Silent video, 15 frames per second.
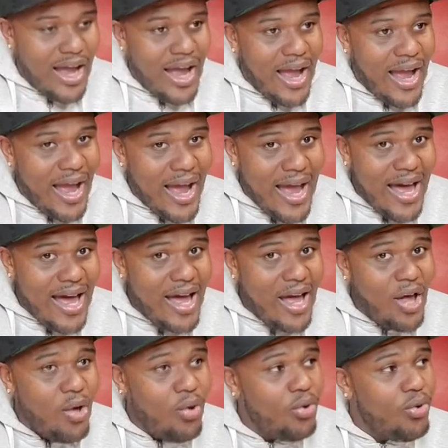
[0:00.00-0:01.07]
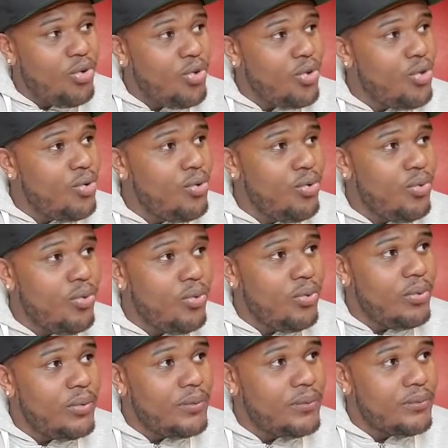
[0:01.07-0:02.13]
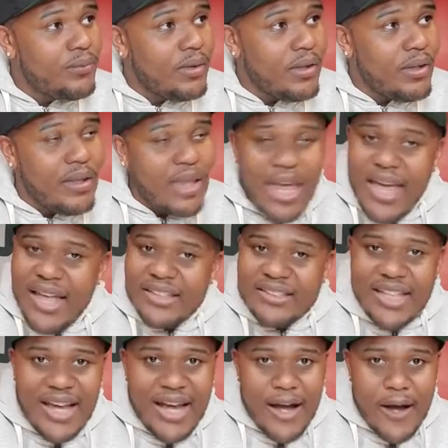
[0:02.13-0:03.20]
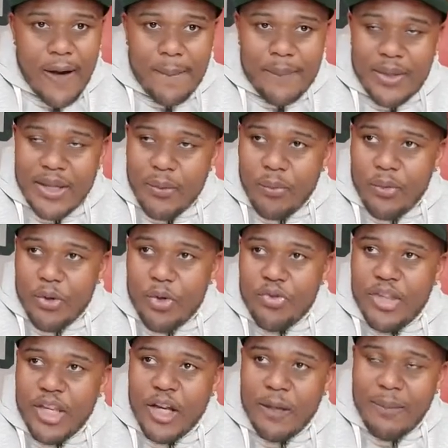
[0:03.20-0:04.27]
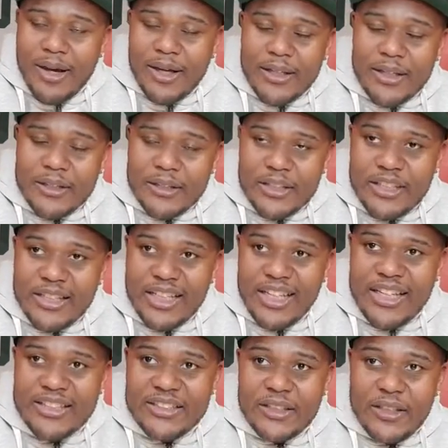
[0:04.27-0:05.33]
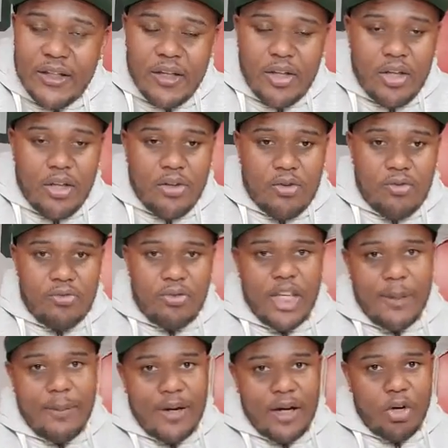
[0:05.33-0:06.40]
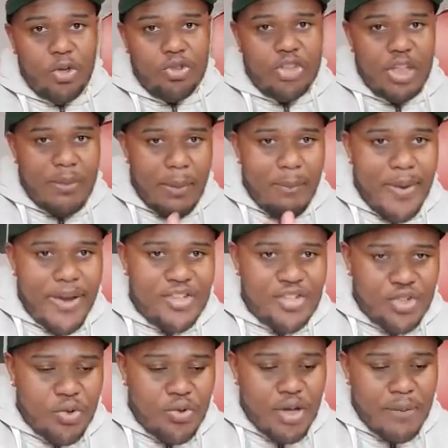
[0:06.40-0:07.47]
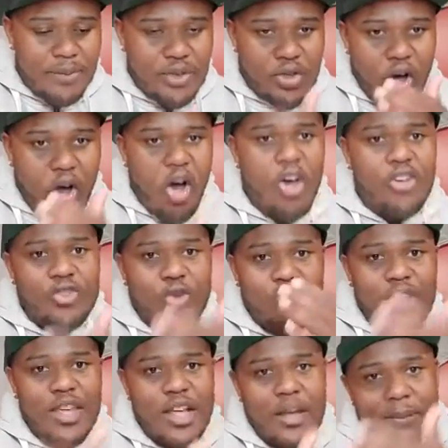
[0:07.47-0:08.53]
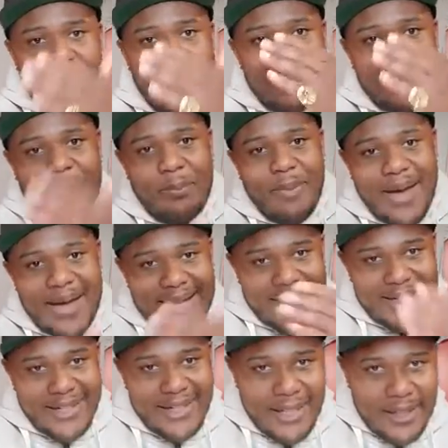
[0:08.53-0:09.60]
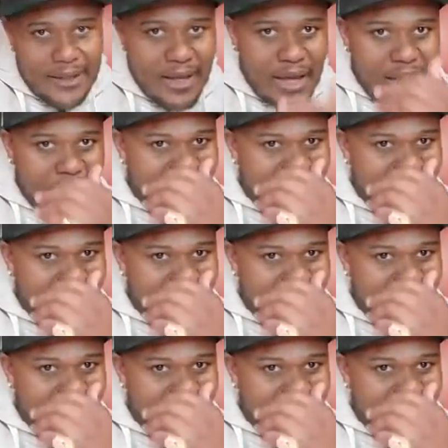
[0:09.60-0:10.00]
How do you, hands down, when you think about the Knicks, of course you think about Patrick Ewing, but you also think about Spike Lee.